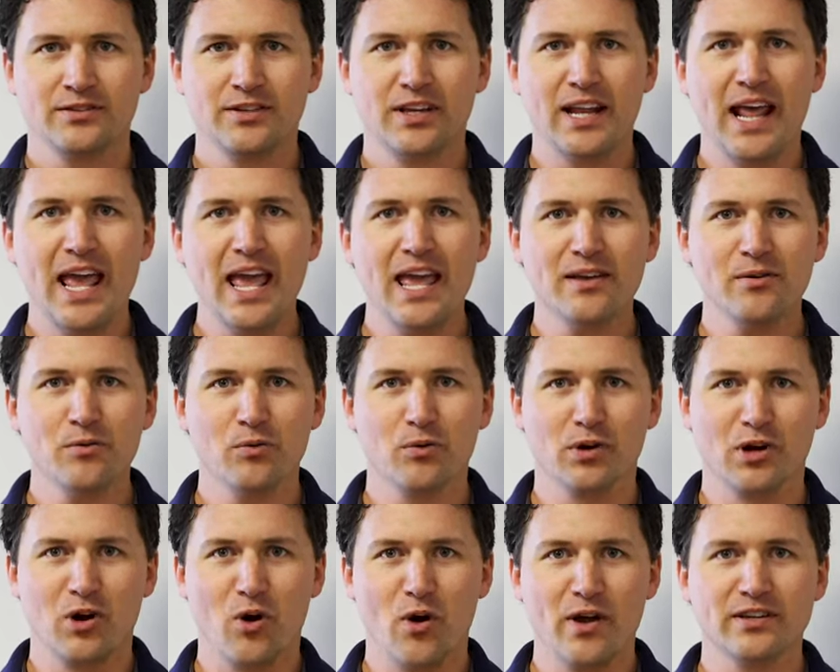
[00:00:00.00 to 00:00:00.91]
Today,
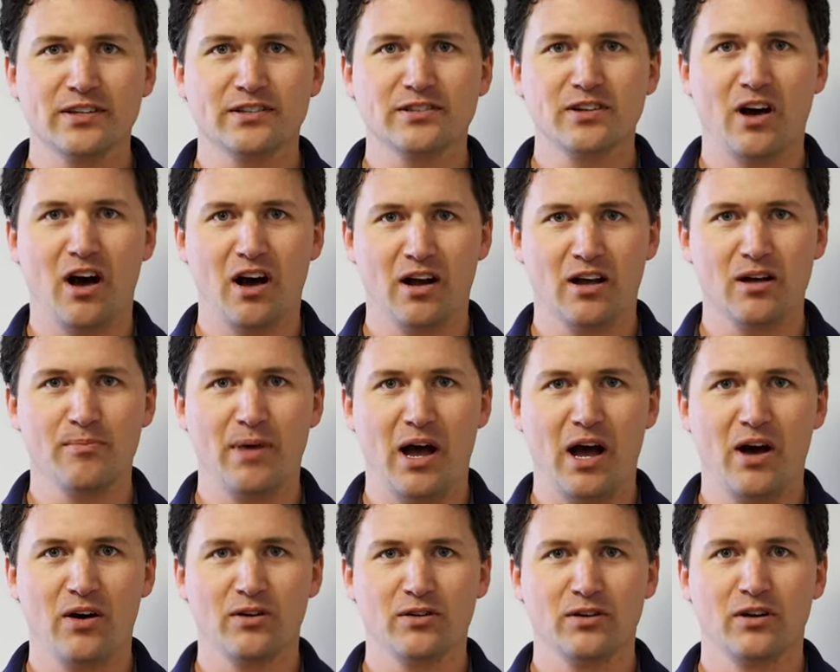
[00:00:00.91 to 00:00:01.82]
we're going to talk
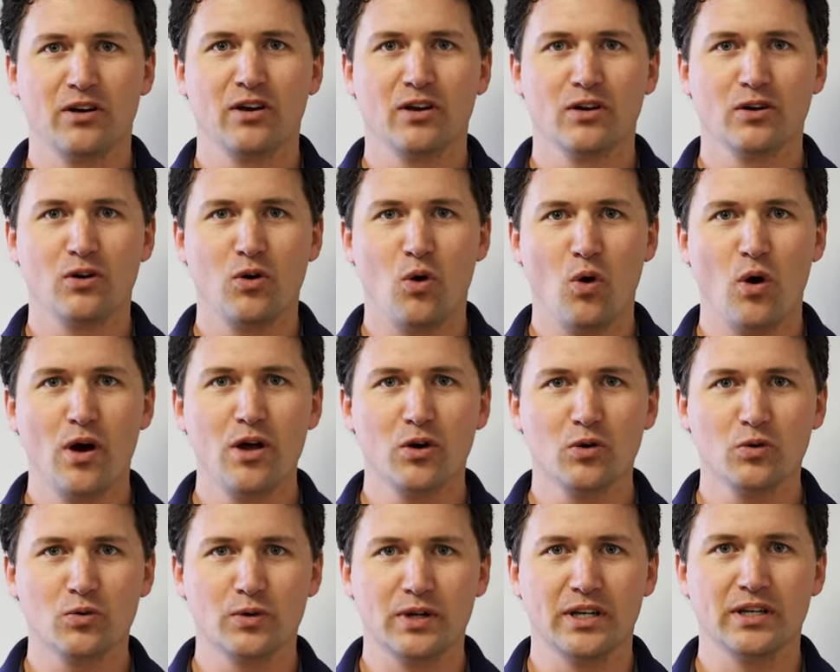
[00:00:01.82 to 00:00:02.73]
about
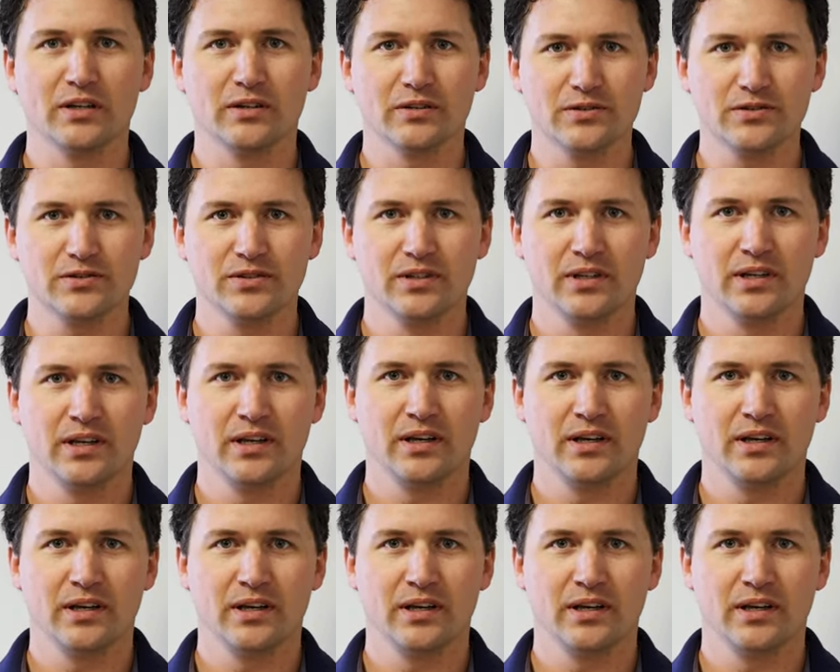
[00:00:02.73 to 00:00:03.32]
coil reels.